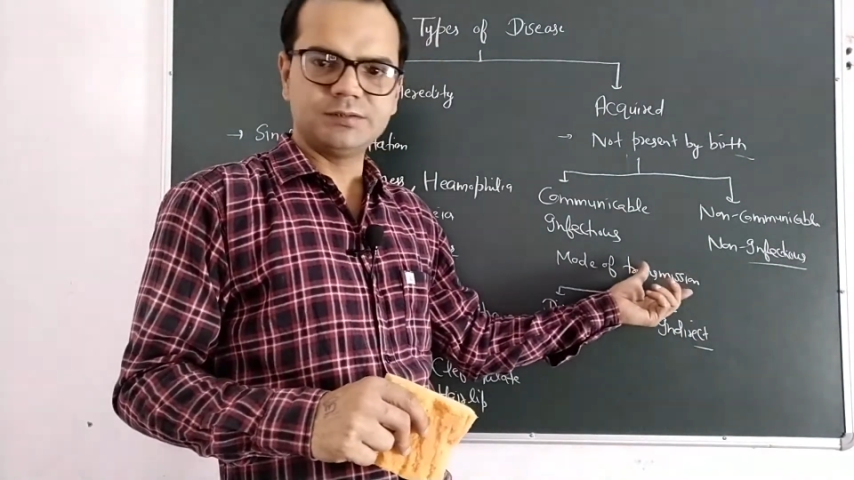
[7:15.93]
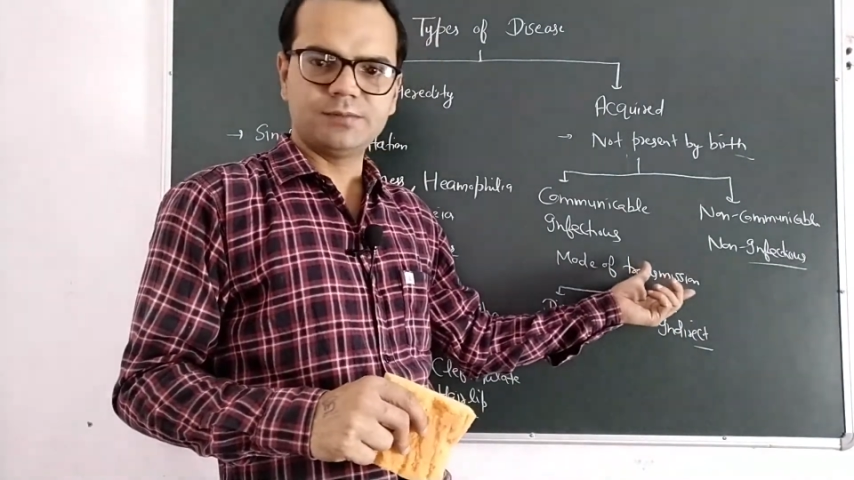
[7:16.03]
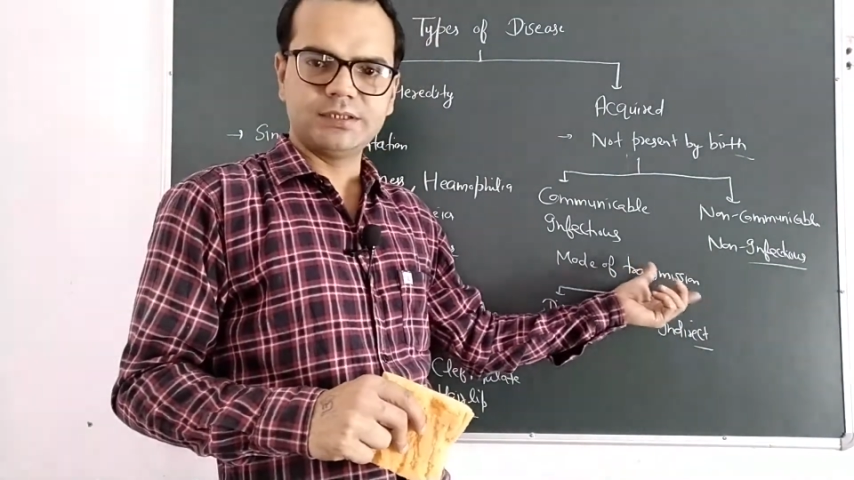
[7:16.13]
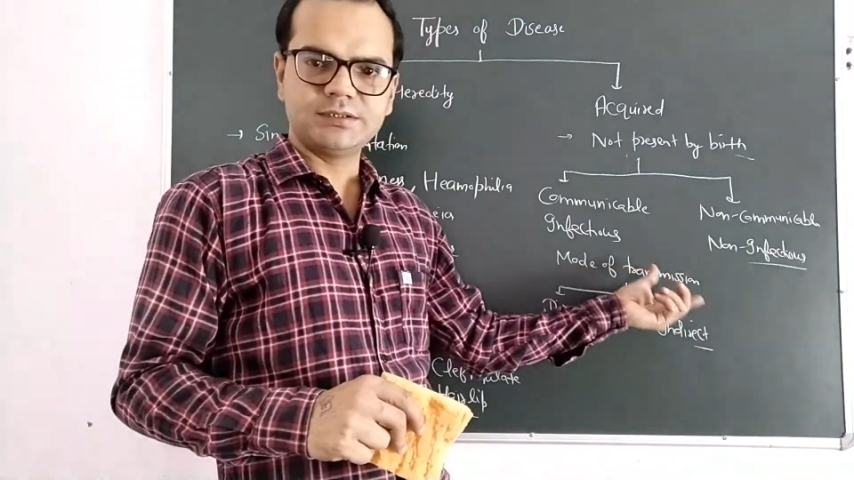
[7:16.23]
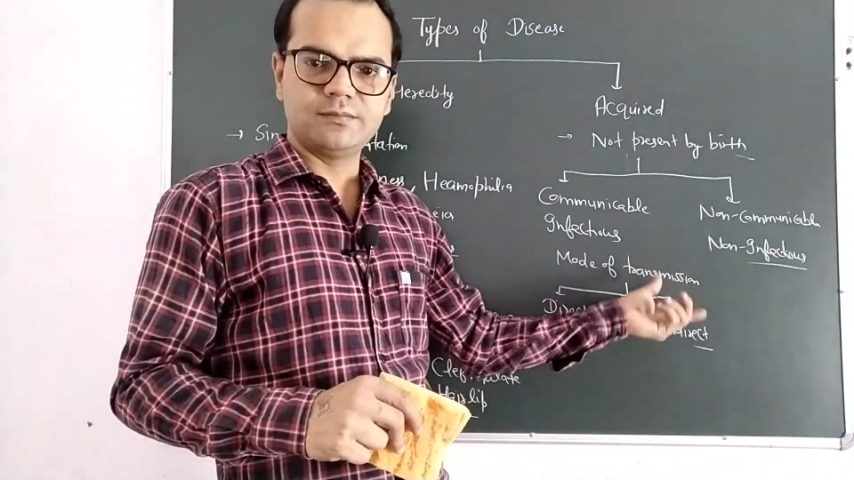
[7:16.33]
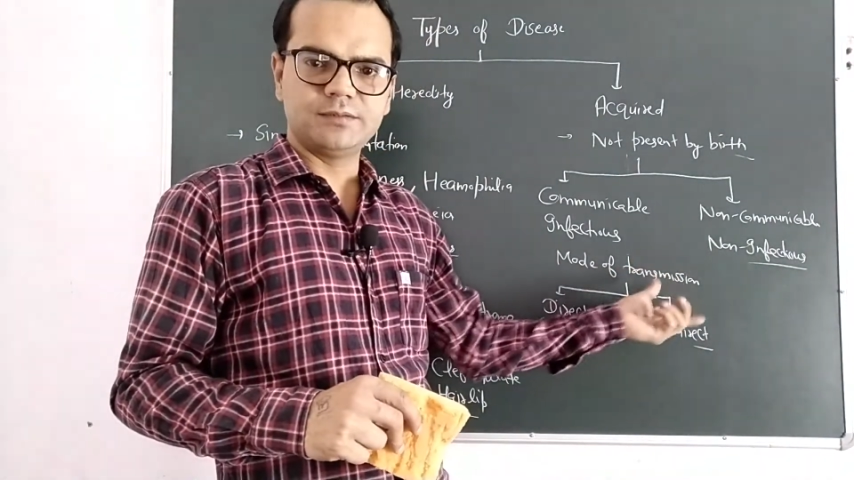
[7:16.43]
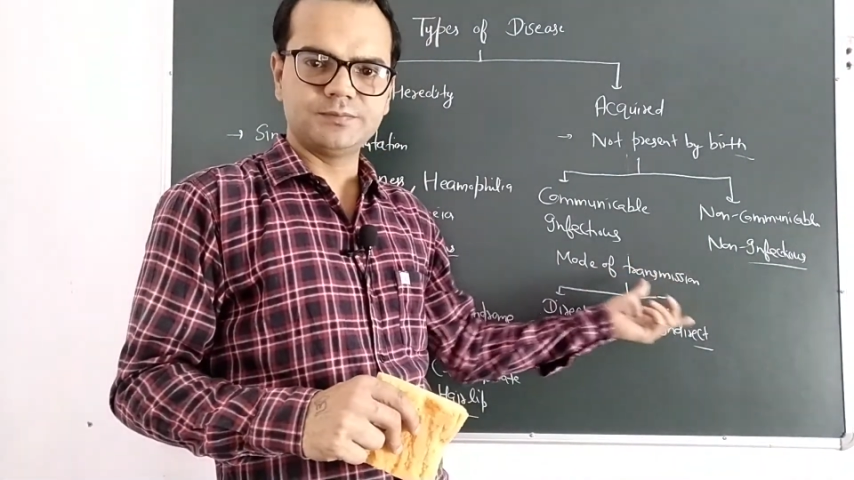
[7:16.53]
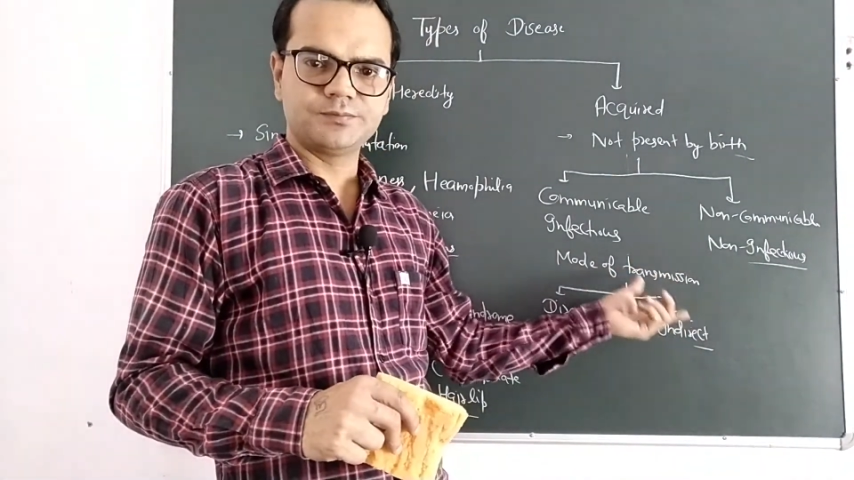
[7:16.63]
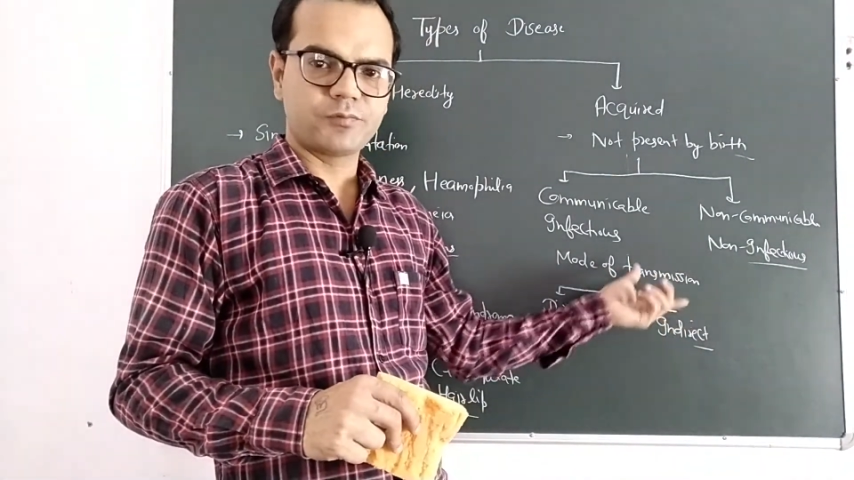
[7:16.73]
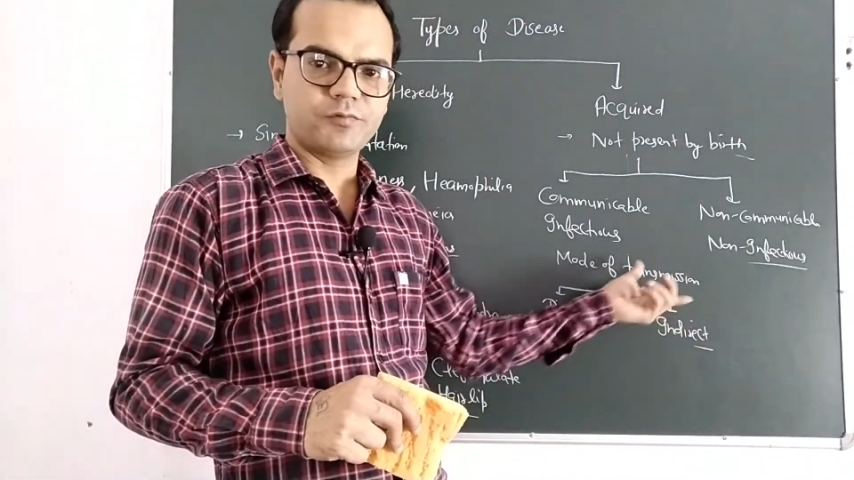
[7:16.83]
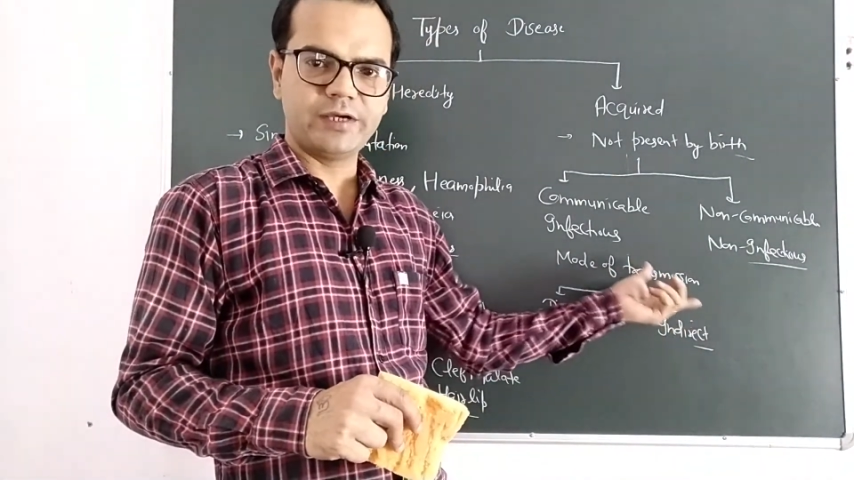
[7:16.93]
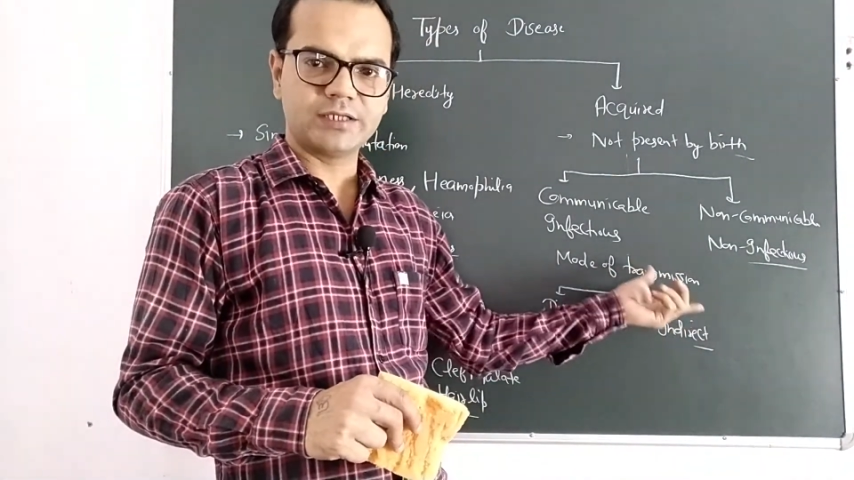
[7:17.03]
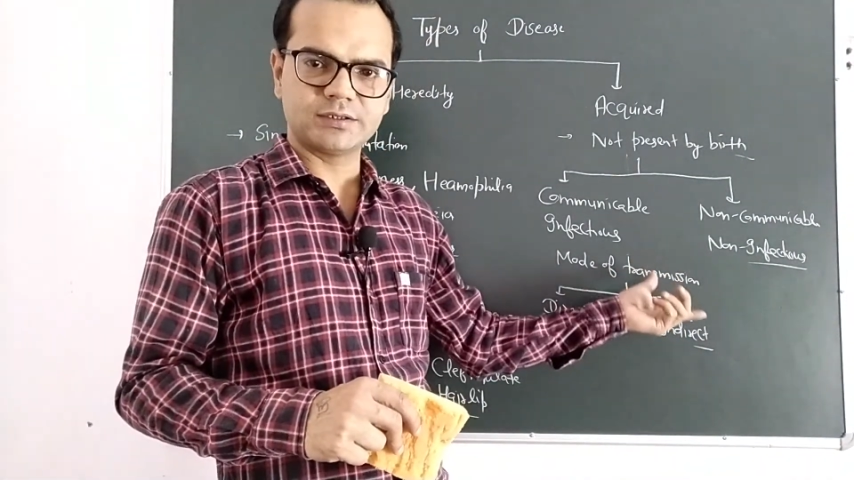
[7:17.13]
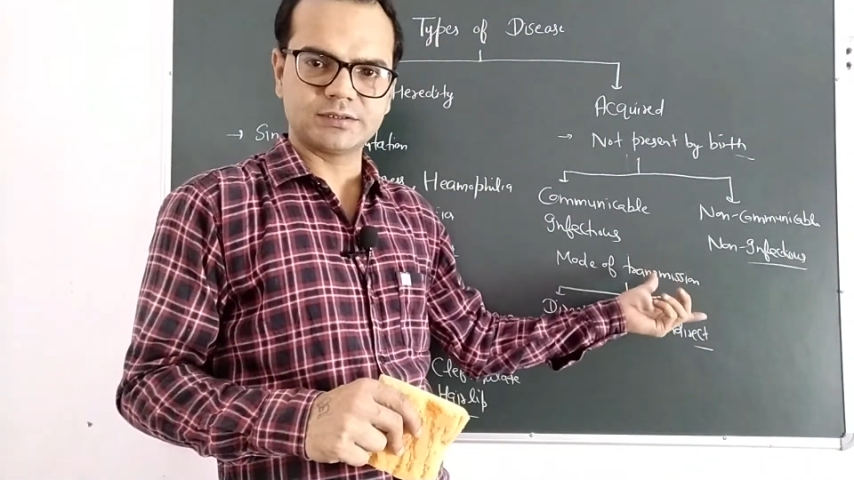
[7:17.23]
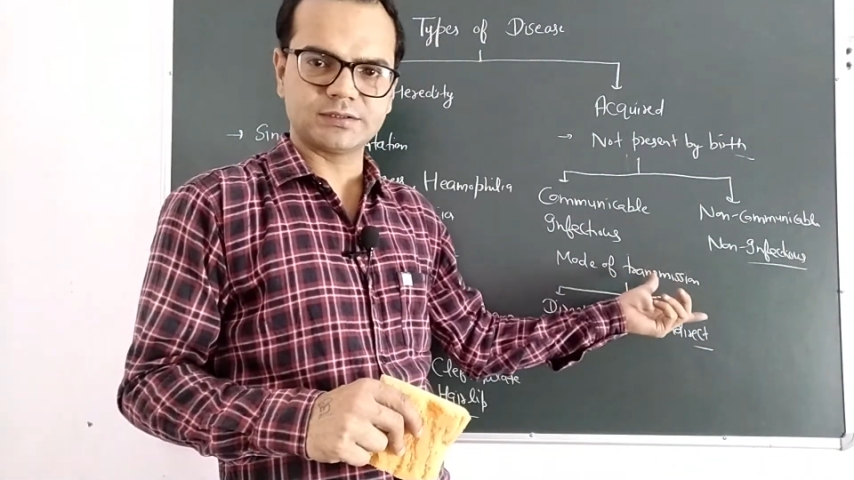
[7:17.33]
by some
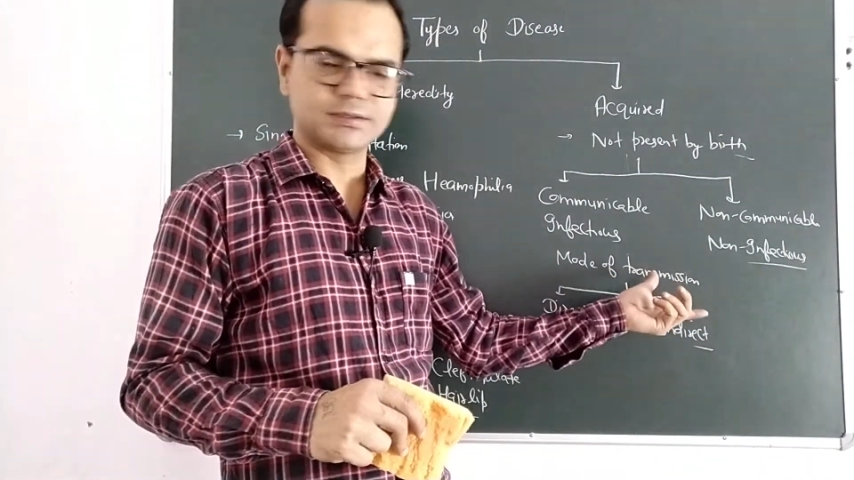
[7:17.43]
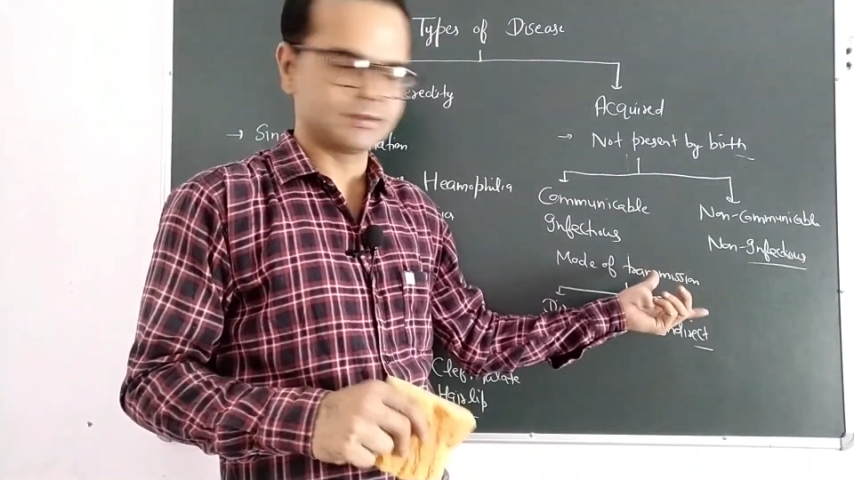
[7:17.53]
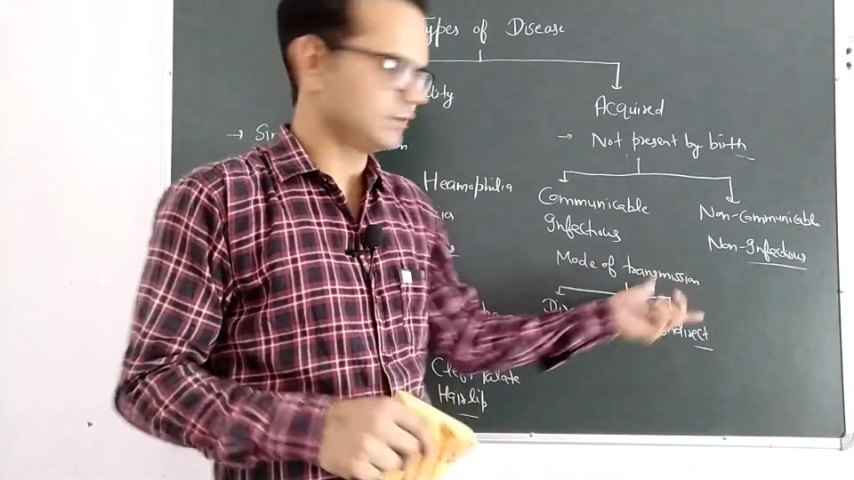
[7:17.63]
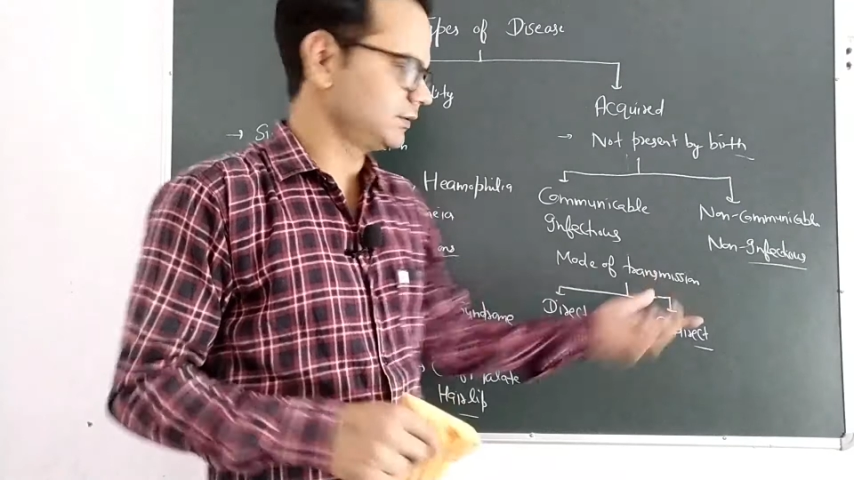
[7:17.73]
vectors.